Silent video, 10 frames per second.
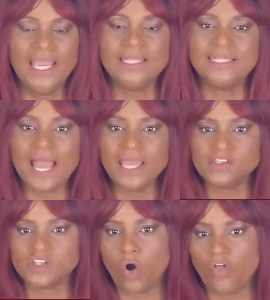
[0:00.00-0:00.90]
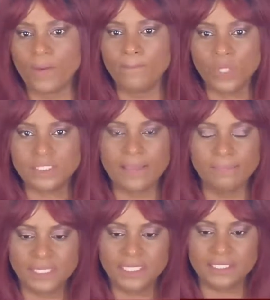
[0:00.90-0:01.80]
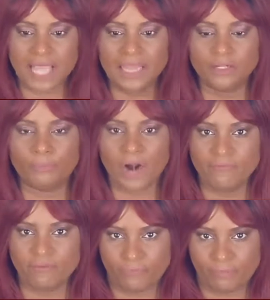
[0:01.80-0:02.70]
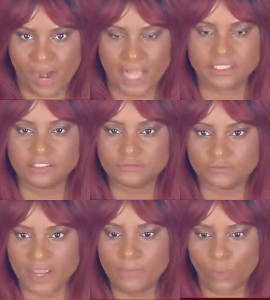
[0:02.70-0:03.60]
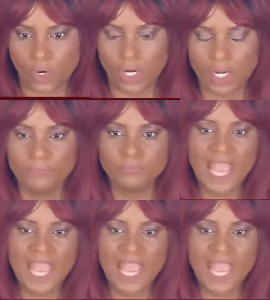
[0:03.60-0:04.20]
And that is called the Multi-Million-Dollar Private Practice Framework.